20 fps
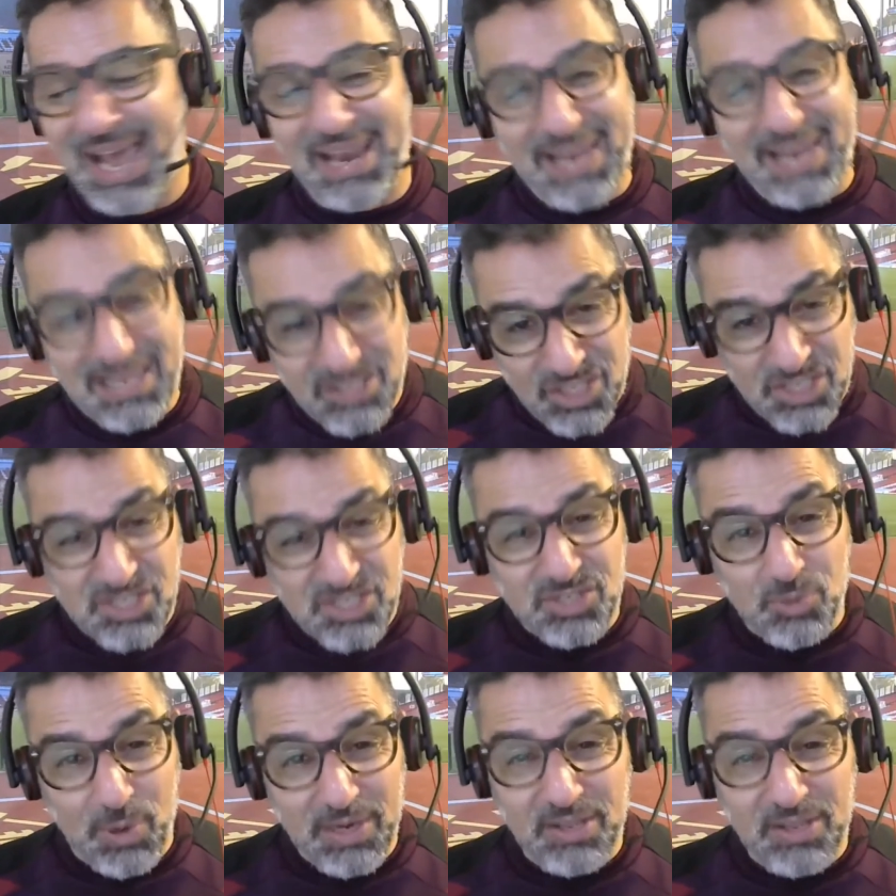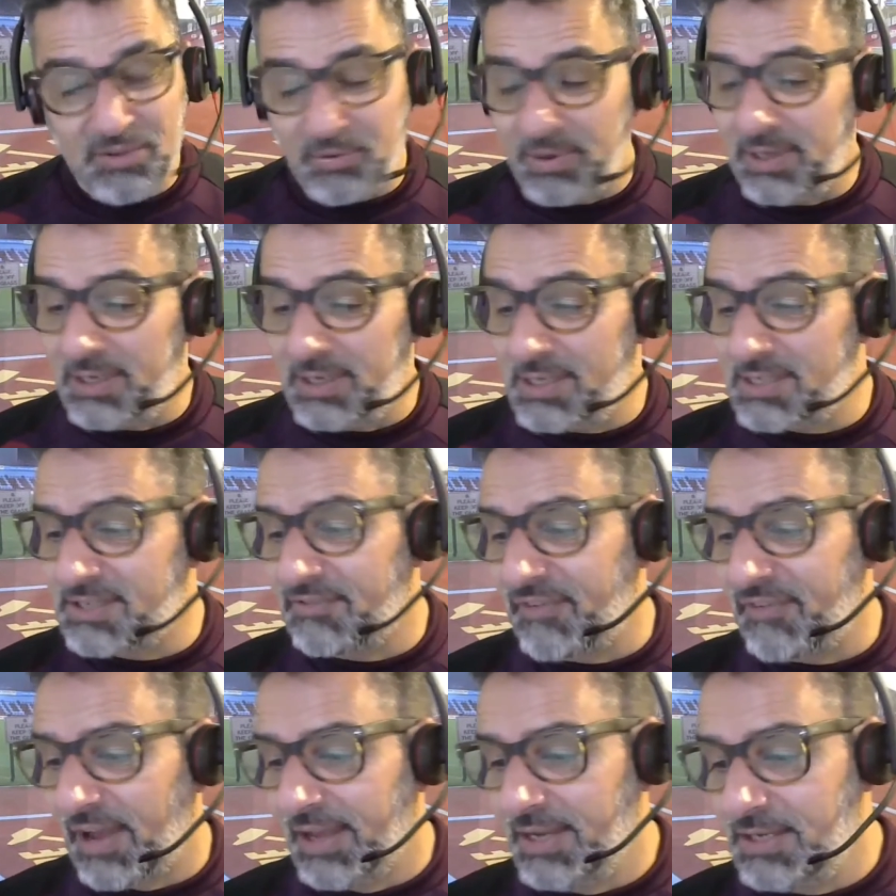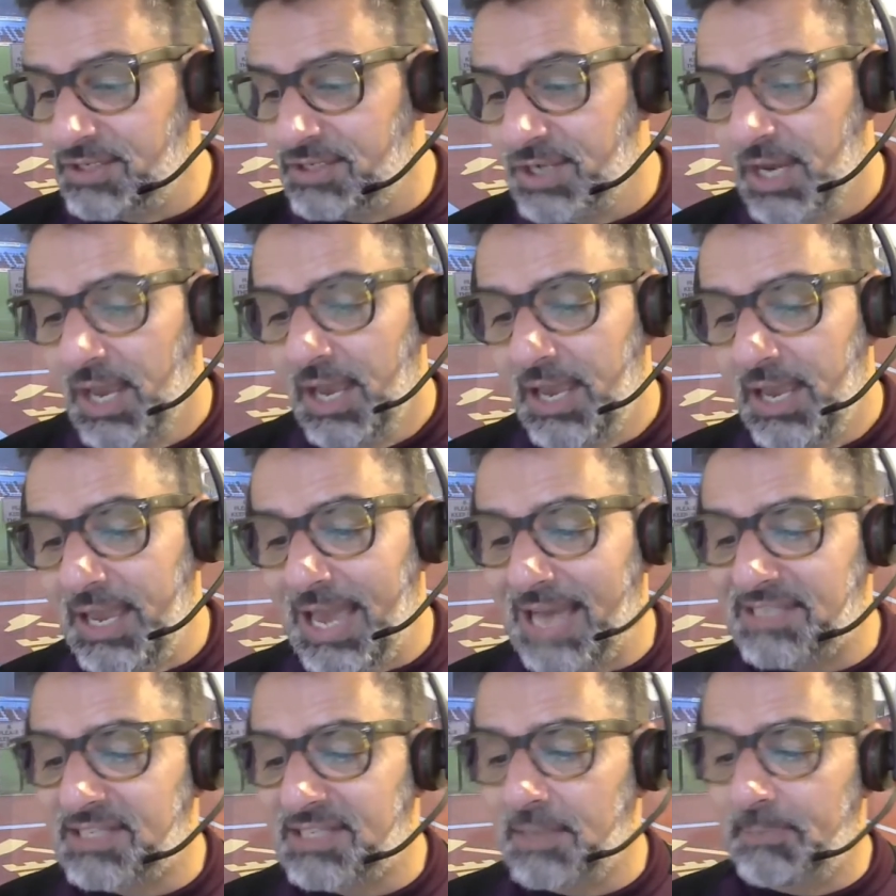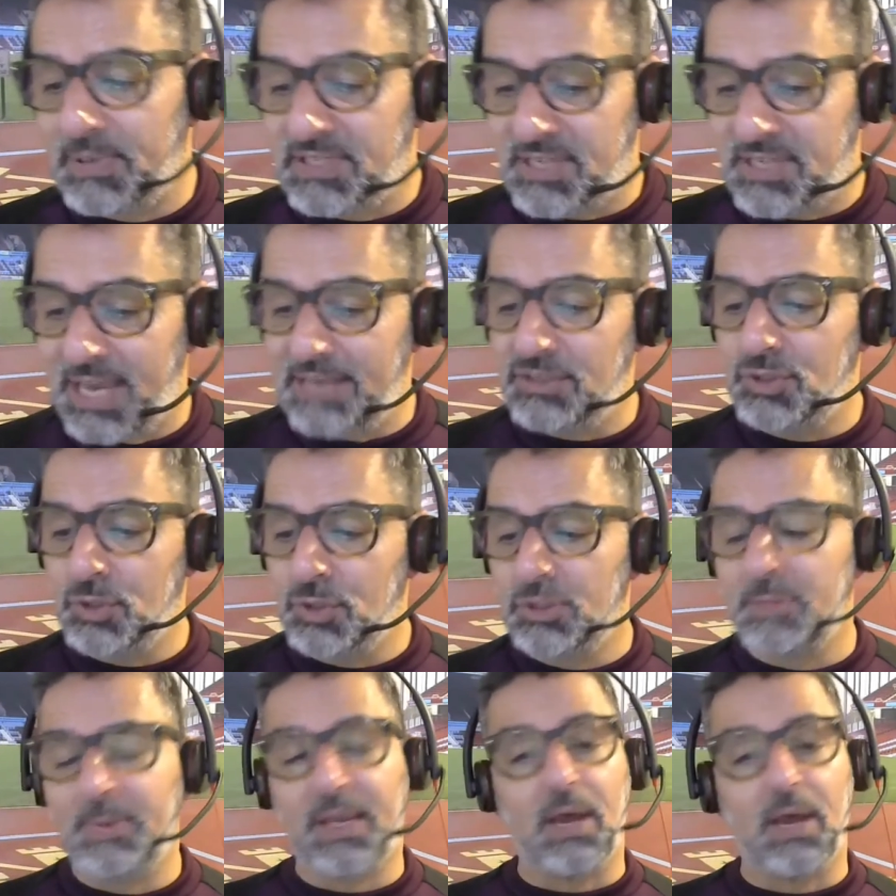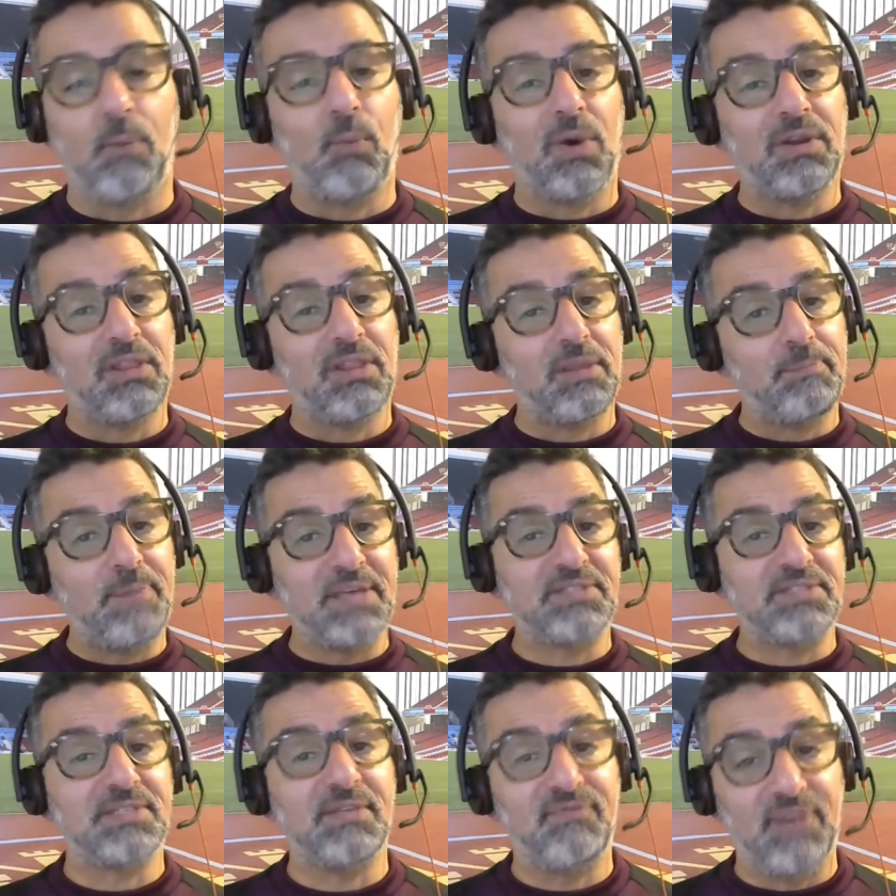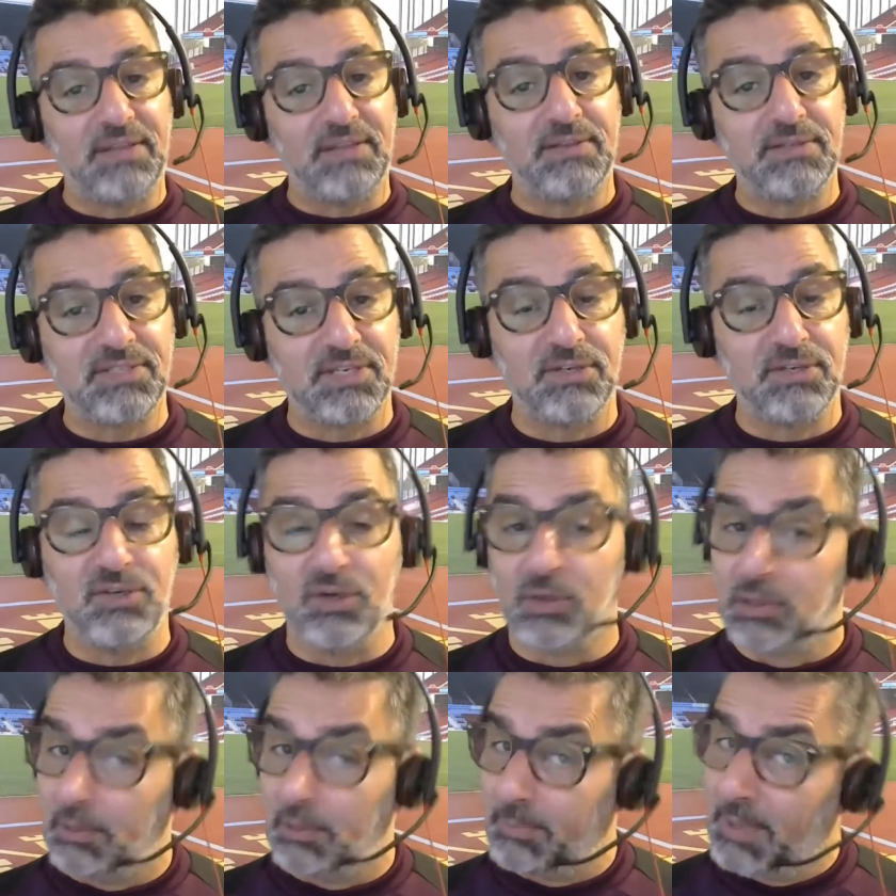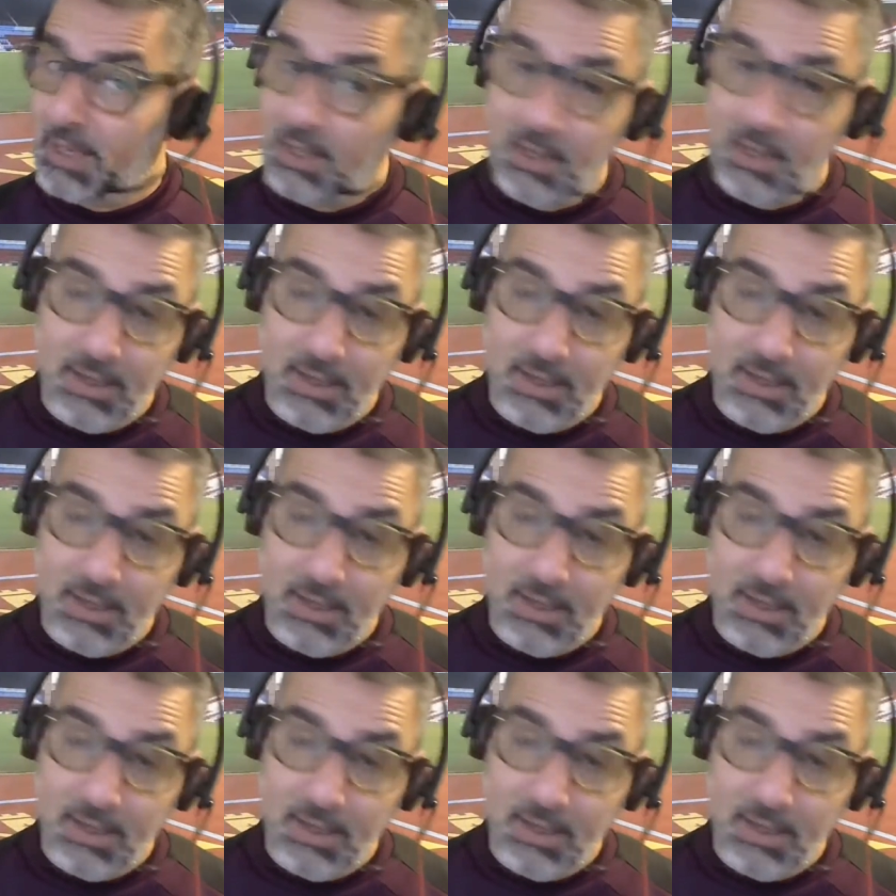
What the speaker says: And at just 23 years of age, he has the potential to become one of the best defenders in Europe.